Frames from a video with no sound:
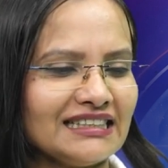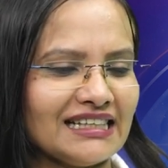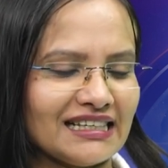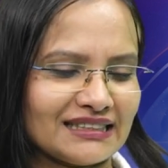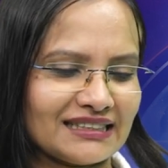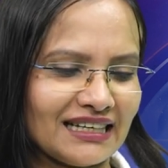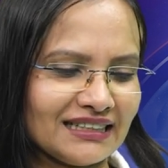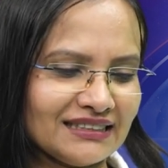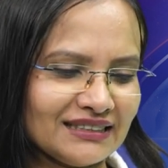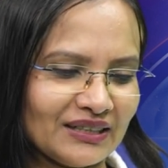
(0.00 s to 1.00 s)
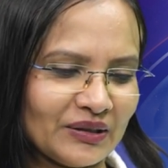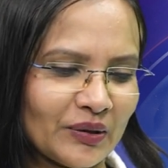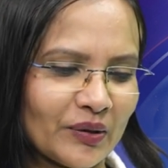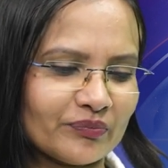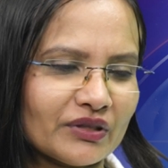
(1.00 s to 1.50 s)
Yes. And
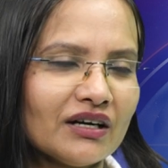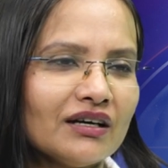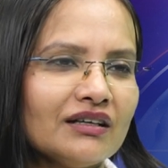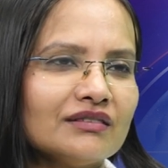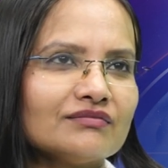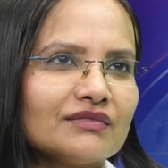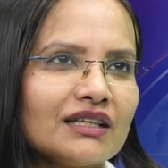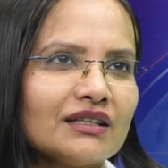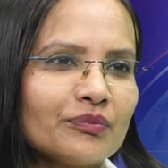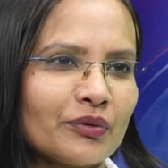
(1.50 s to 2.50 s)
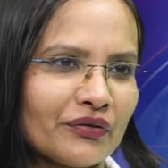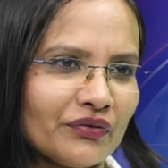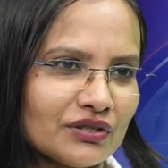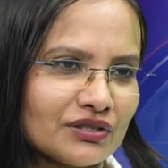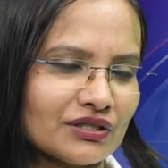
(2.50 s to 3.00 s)
in the
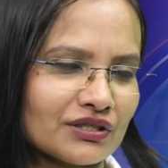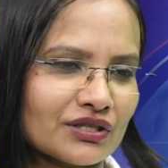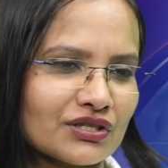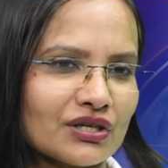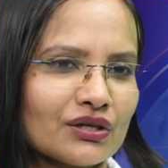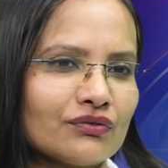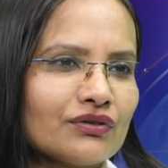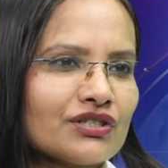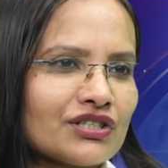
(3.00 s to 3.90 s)
previous discussion, you were